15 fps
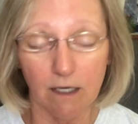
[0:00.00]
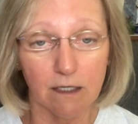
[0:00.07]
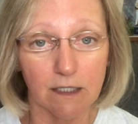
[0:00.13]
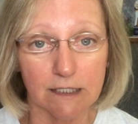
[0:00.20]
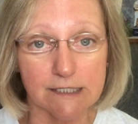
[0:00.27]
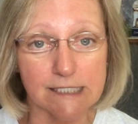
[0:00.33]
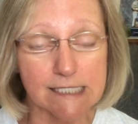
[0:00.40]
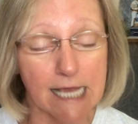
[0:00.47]

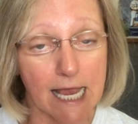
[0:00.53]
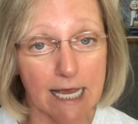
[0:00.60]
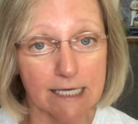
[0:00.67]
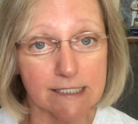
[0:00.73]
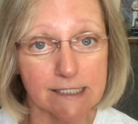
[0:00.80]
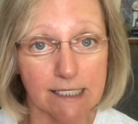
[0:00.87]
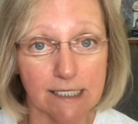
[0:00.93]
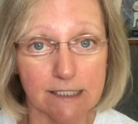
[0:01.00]
It
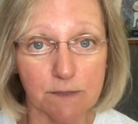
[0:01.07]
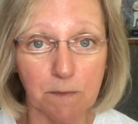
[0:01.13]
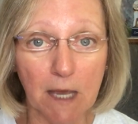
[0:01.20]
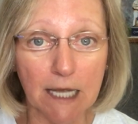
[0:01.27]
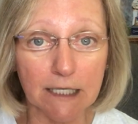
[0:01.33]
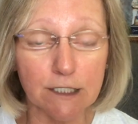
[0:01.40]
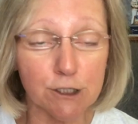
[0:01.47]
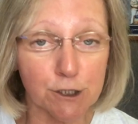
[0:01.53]
says it's
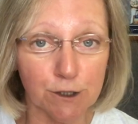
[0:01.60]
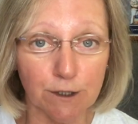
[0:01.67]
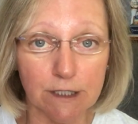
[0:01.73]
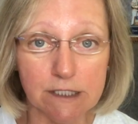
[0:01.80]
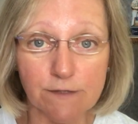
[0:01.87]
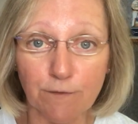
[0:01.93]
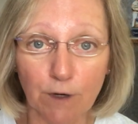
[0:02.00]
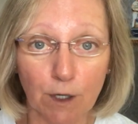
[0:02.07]
pet
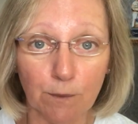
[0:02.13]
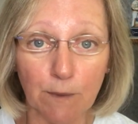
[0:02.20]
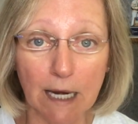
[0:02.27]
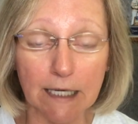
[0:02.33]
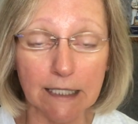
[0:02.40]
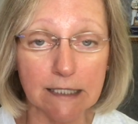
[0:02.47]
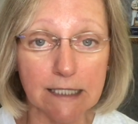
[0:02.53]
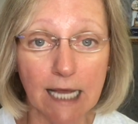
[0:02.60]
insurance for a
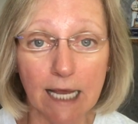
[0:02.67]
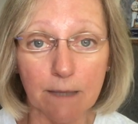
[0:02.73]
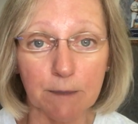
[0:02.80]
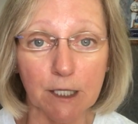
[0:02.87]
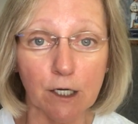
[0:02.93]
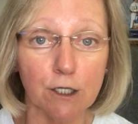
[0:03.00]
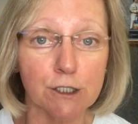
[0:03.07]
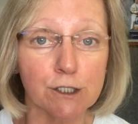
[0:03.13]
rainy day
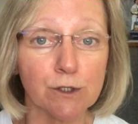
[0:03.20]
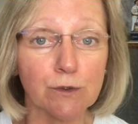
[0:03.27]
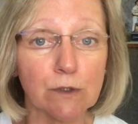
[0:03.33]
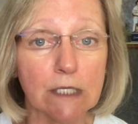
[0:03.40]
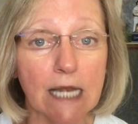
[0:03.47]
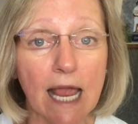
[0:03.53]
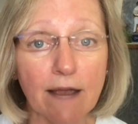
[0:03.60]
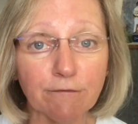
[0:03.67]
because you
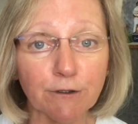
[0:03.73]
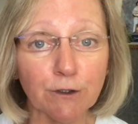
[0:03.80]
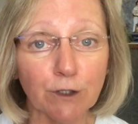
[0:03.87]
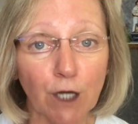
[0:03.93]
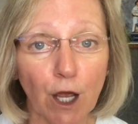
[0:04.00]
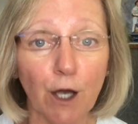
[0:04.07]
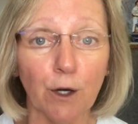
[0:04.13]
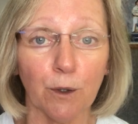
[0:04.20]
never
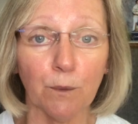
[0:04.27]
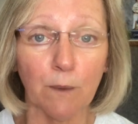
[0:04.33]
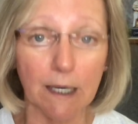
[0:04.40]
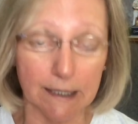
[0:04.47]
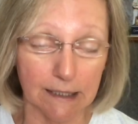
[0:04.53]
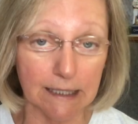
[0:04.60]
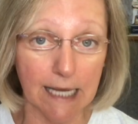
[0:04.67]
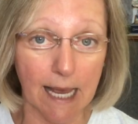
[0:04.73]
know
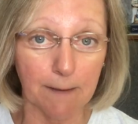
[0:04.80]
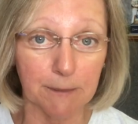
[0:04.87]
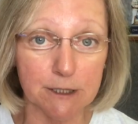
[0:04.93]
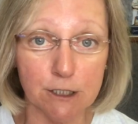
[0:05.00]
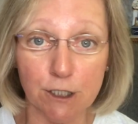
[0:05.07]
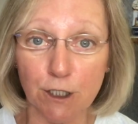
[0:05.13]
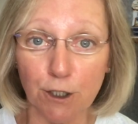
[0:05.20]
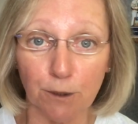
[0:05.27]
what can
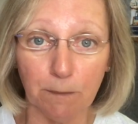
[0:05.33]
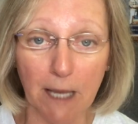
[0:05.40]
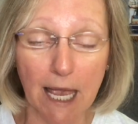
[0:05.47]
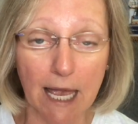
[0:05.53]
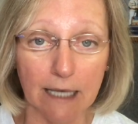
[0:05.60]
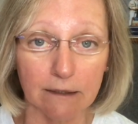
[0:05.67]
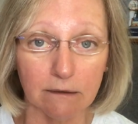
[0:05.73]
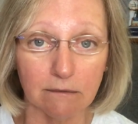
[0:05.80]
happen to your
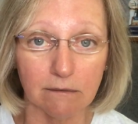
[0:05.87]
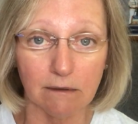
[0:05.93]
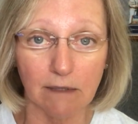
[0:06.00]
pet.